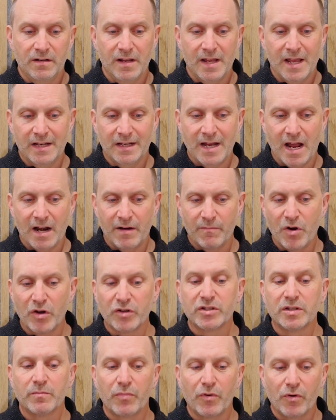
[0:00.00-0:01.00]
and kind of
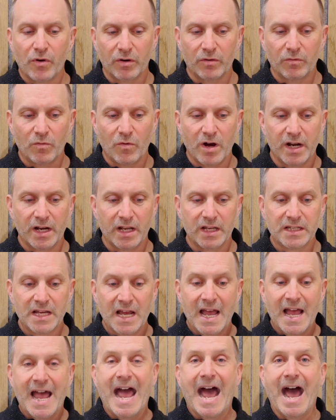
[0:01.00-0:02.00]
most important one is
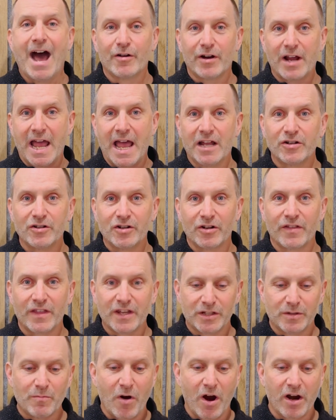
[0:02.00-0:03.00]
how to enter
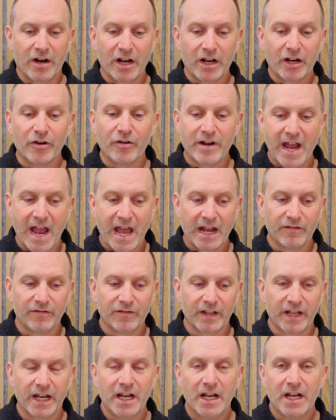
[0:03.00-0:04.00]
this market
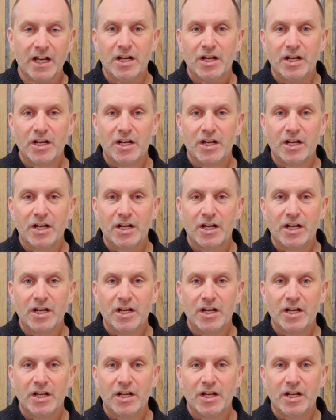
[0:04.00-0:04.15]
creatively.